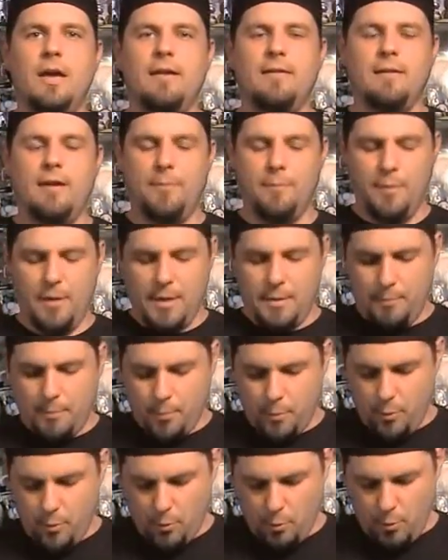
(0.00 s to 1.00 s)
got my
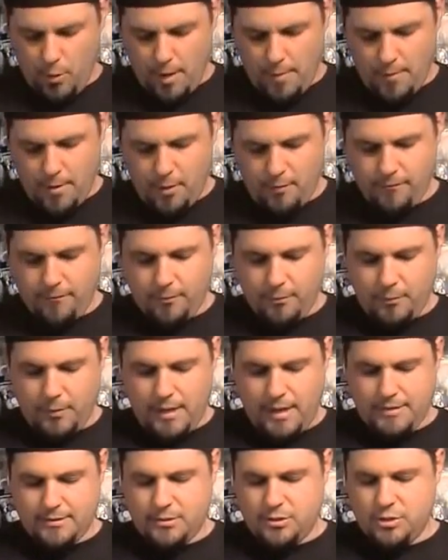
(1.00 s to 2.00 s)
program out from
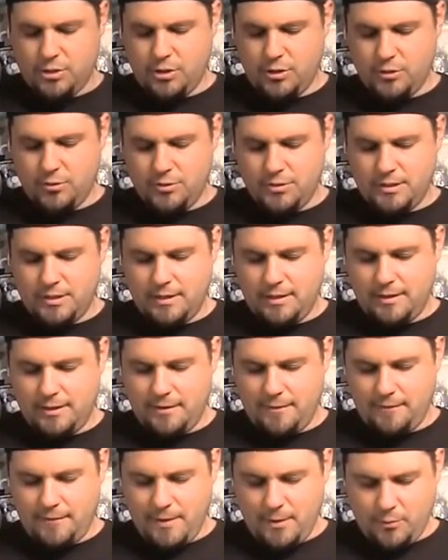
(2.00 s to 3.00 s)
last year's
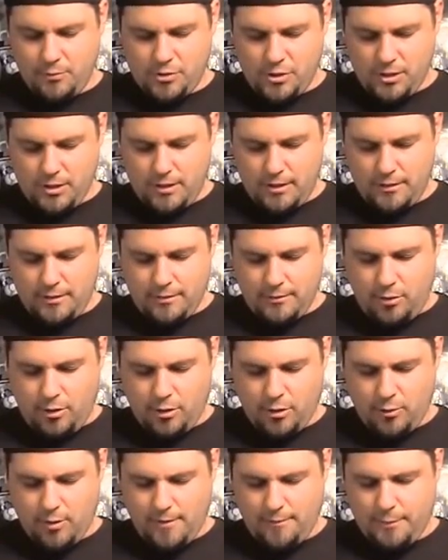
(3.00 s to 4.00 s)
event, which I got
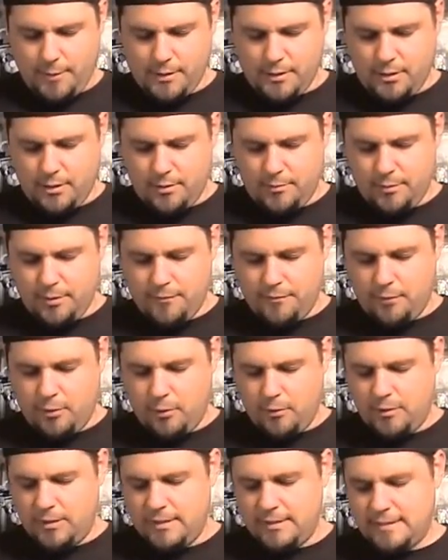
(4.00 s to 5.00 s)
autographed by Todd
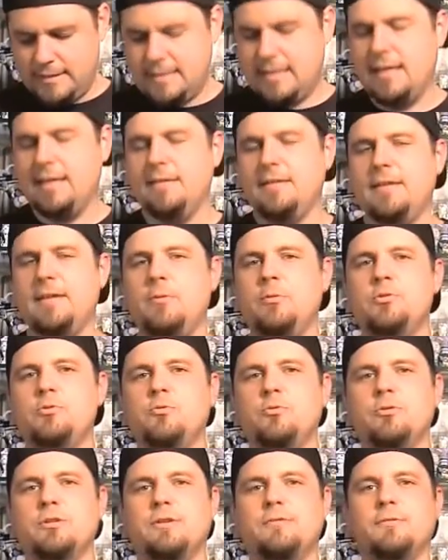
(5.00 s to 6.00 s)
McFarlane and Stan Lee,
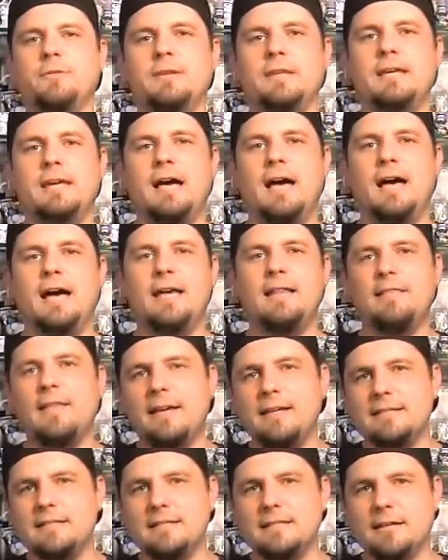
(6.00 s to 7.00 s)
which were definitely
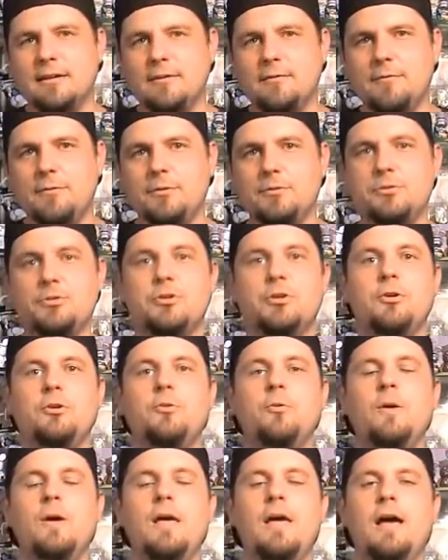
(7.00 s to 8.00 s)
highlights of the
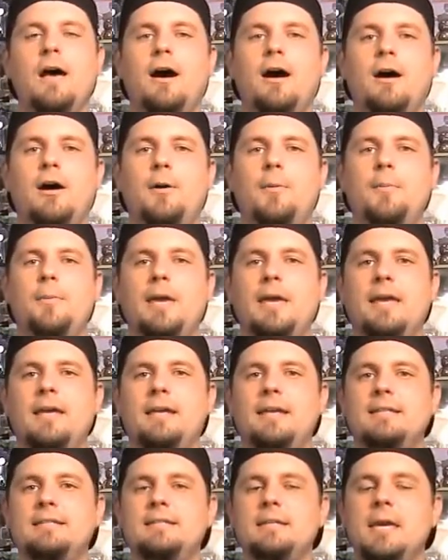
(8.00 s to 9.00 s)
show.
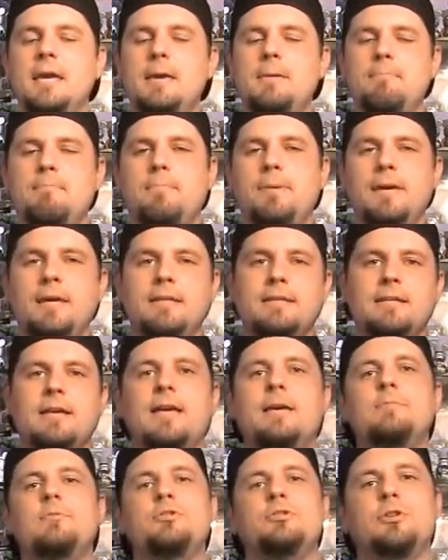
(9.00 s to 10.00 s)
And it's a big
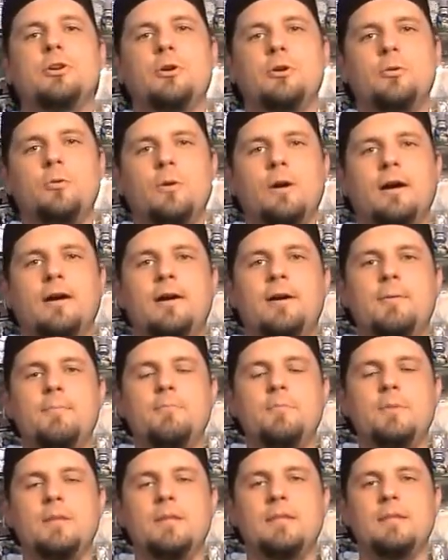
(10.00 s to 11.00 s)
time
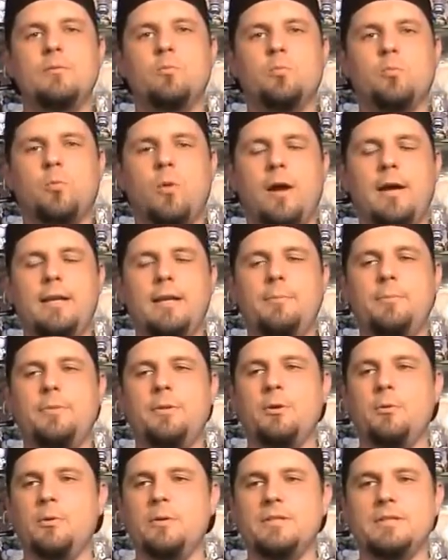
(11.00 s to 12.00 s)
show, right up
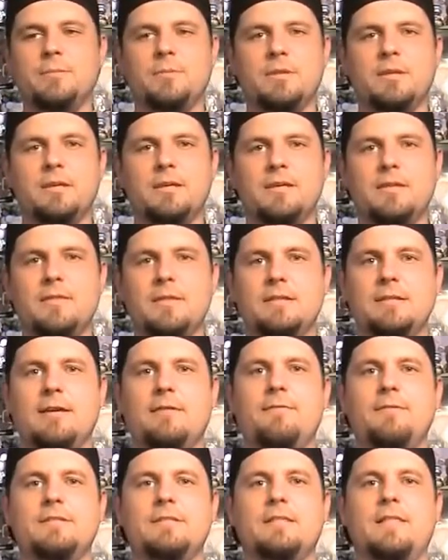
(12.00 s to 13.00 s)
there with some of the
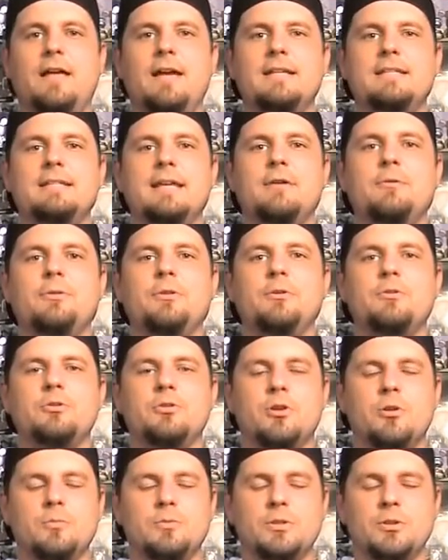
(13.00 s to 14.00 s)
toughest lines out there in
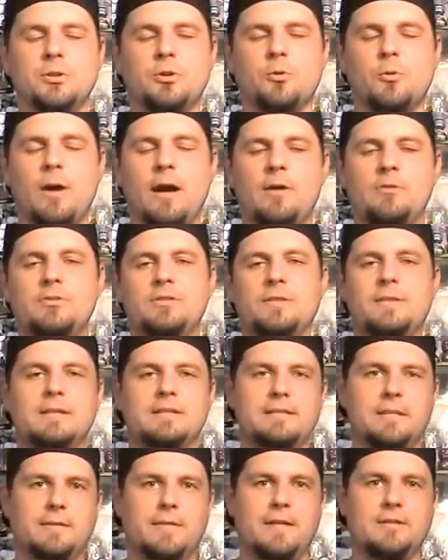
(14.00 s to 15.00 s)
terms of the crowds and
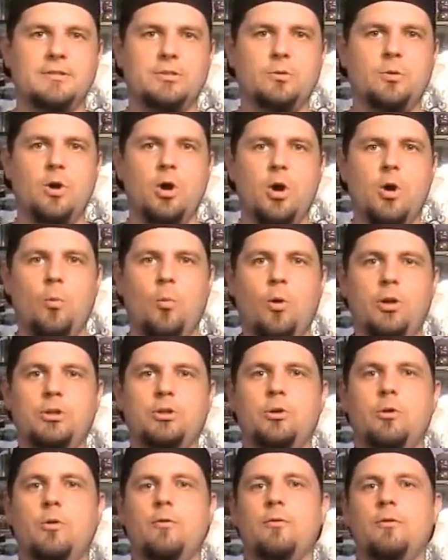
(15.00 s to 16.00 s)
things like that. So
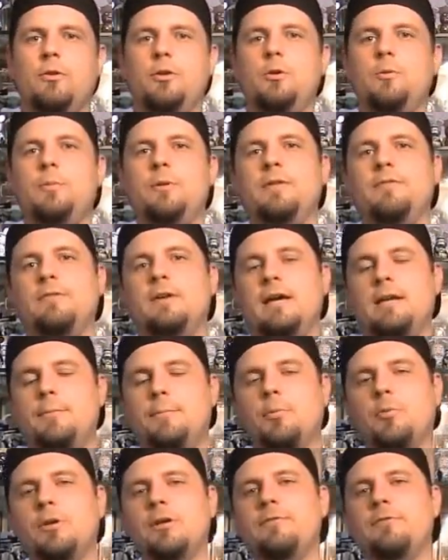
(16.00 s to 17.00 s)
wanted to go over a little bit of kind
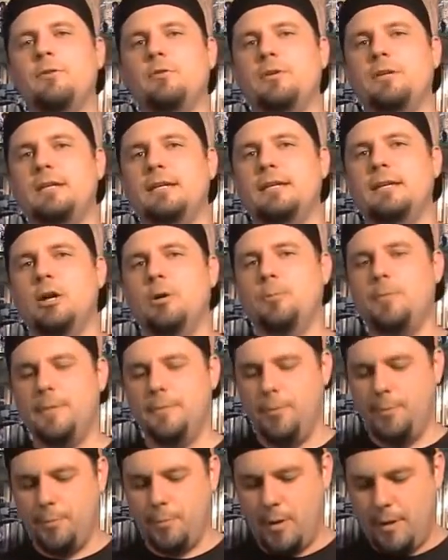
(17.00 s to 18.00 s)
of previewing it and help
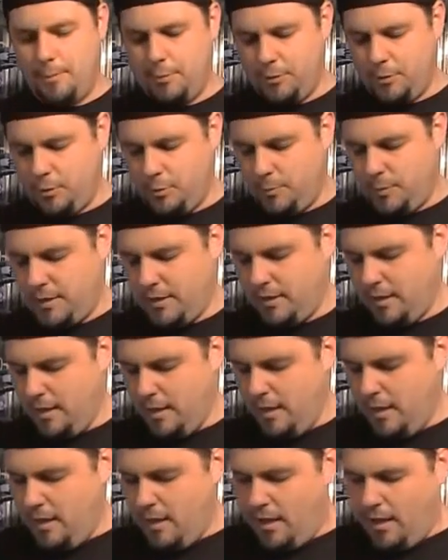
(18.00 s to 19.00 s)
people prep a little bit
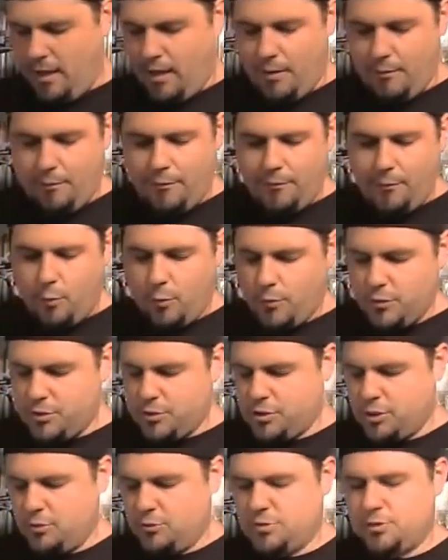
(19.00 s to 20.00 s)
for the
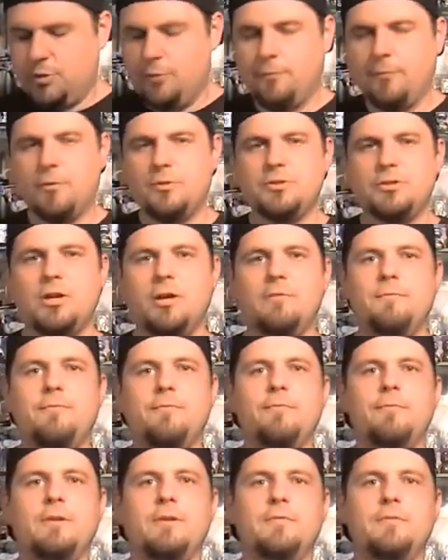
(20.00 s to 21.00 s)
show. So first
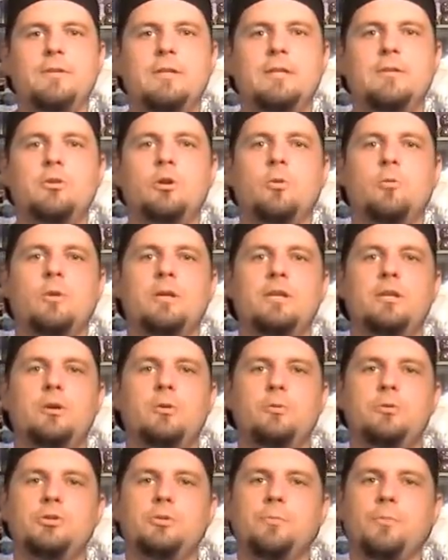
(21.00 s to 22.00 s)
off, if you didn't already
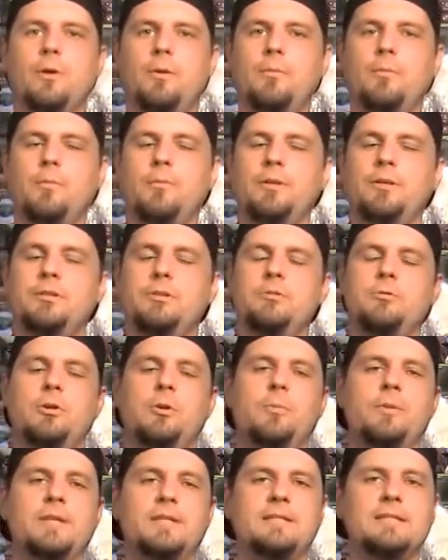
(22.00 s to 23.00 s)
know, which you probably do
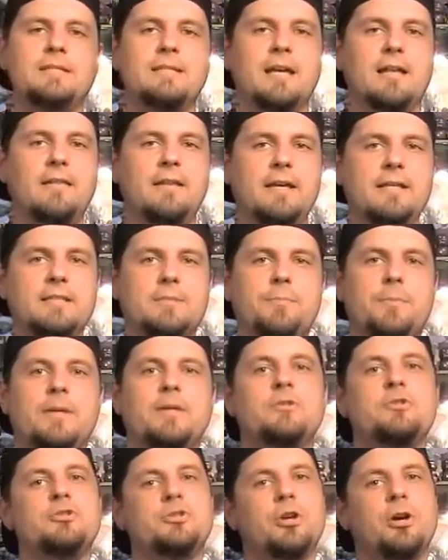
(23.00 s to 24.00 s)
though, but this is LA's
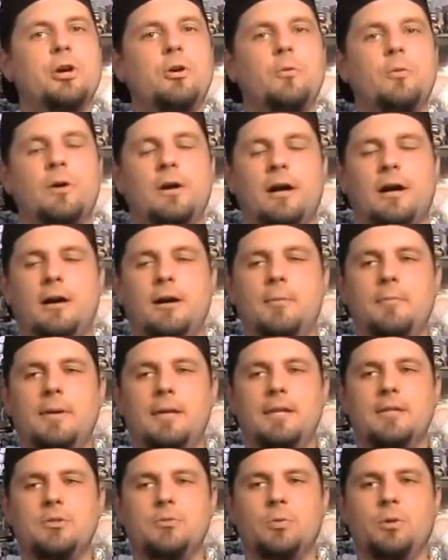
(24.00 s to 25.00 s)
big show,
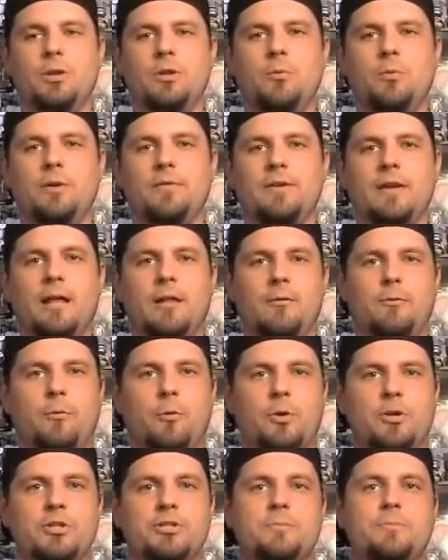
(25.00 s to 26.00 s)
and it's really one of
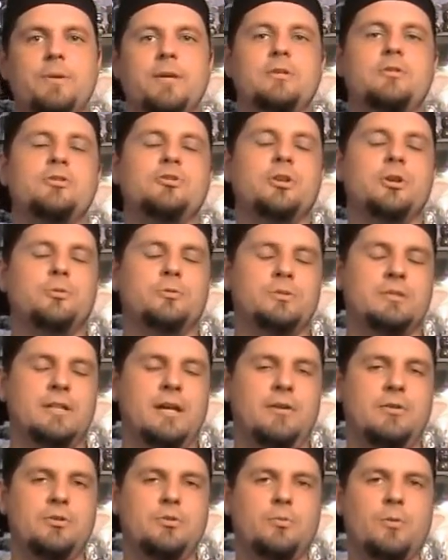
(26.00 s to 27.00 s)
California's big shows
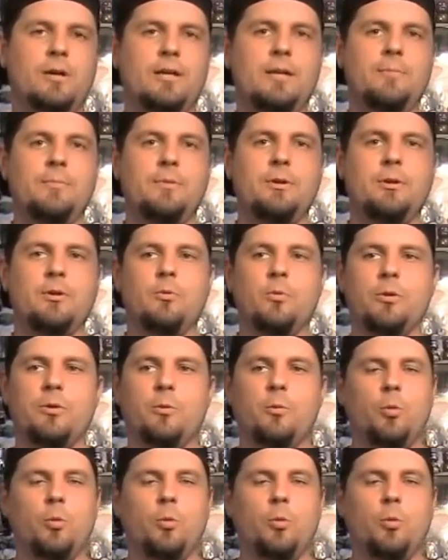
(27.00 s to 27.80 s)
now. It's right up there with a